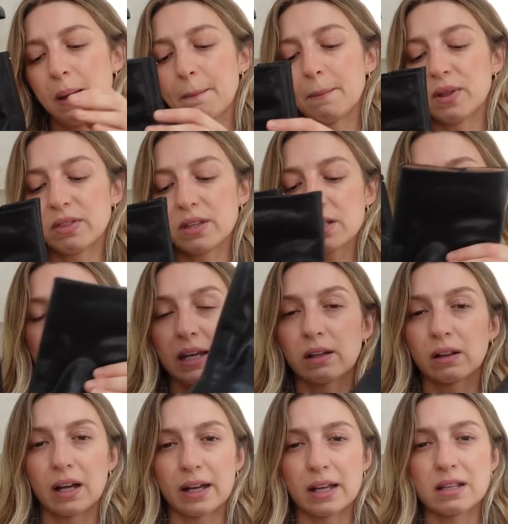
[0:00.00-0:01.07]
But this heel
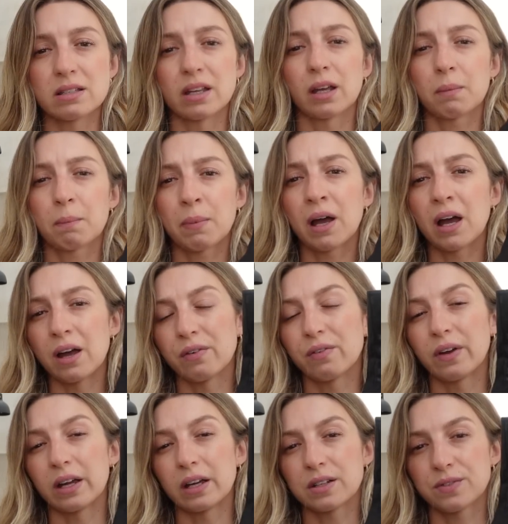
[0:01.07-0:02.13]
height is like
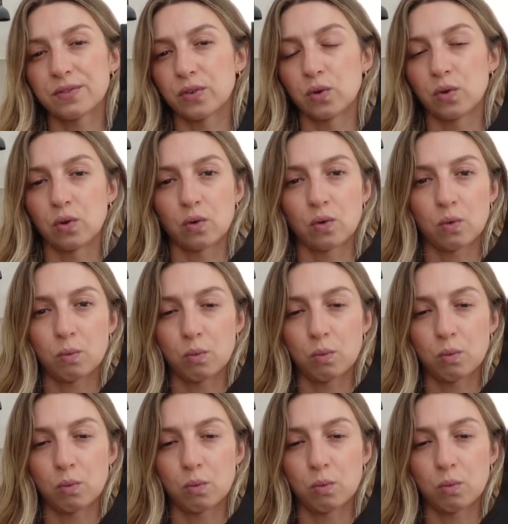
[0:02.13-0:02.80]
perfect for